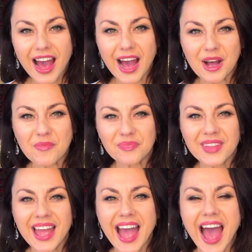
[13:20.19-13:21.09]

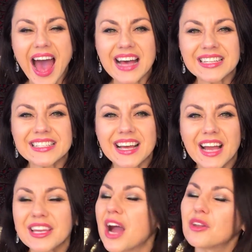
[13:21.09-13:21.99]

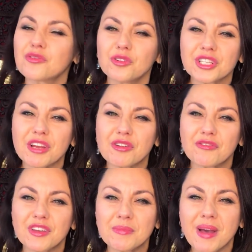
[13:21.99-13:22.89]
I look forward to hearing your
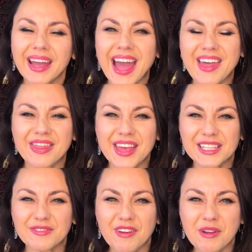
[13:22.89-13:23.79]
feedback, and
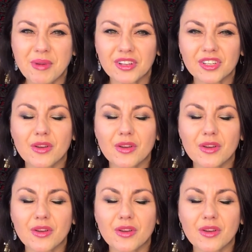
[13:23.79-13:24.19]
thanks very much.